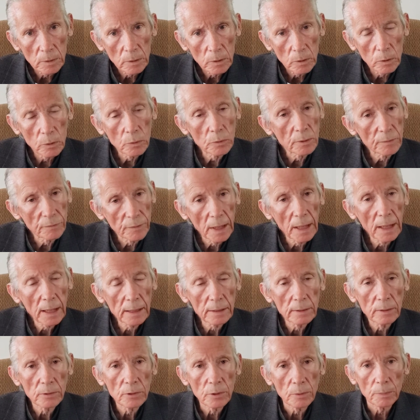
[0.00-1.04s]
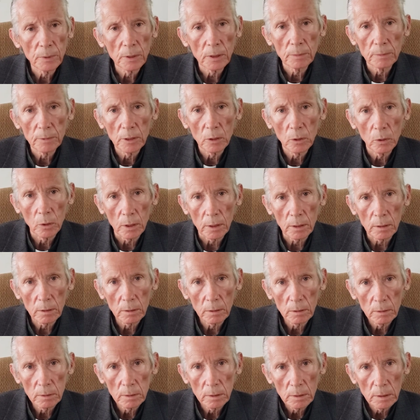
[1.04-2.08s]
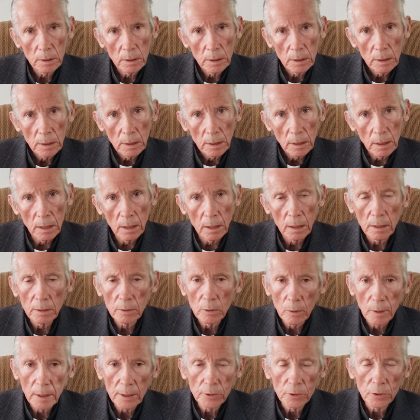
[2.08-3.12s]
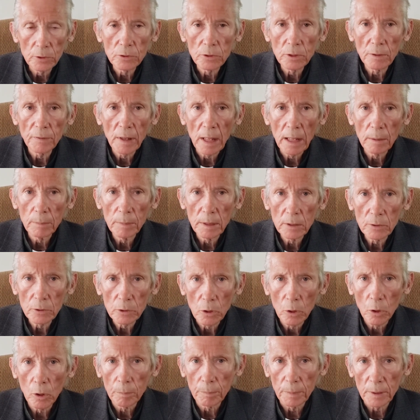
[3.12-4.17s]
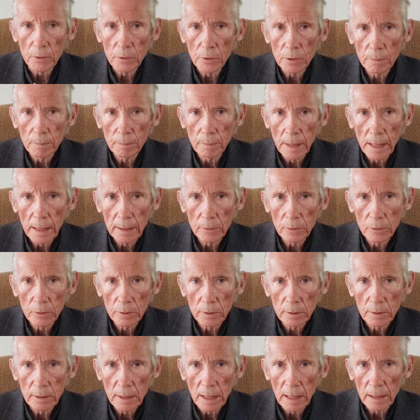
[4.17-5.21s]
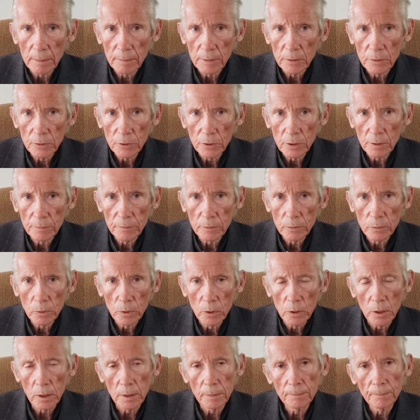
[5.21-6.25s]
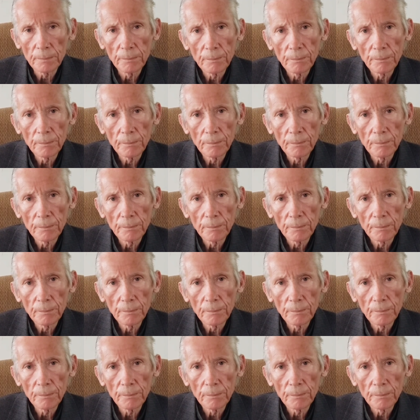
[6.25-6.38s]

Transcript: who defied the Supreme Court in questions of habeas corpus back during the time of the Civil War.